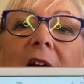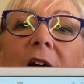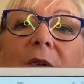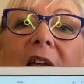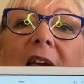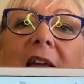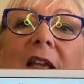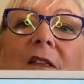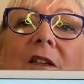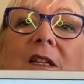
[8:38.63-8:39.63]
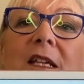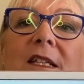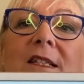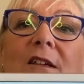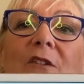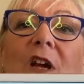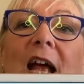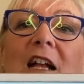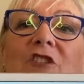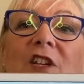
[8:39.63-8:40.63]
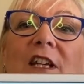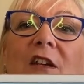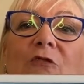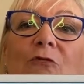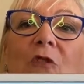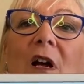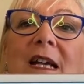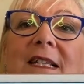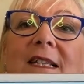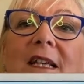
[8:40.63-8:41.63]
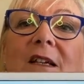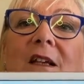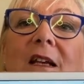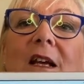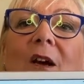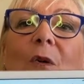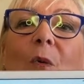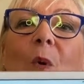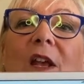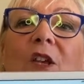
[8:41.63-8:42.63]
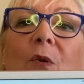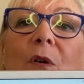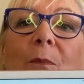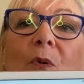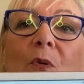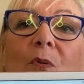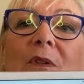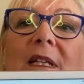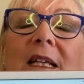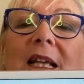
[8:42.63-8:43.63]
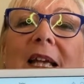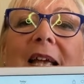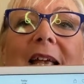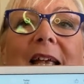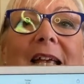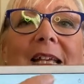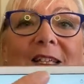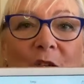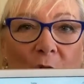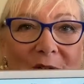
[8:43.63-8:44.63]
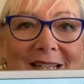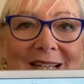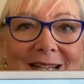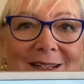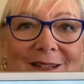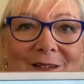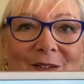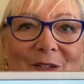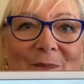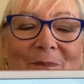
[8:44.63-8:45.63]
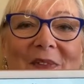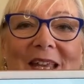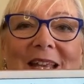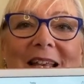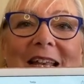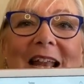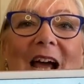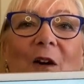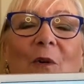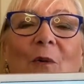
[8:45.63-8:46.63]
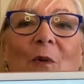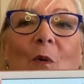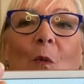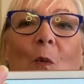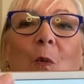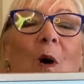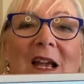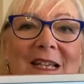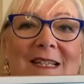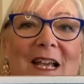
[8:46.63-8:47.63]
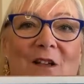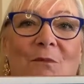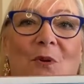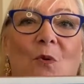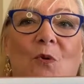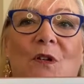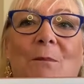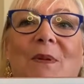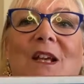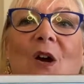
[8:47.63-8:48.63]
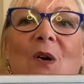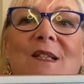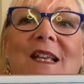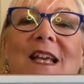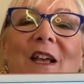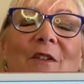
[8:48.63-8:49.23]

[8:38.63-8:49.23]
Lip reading: okay, that is actually rising when you are born is your ascendant. Now, why is that important? Because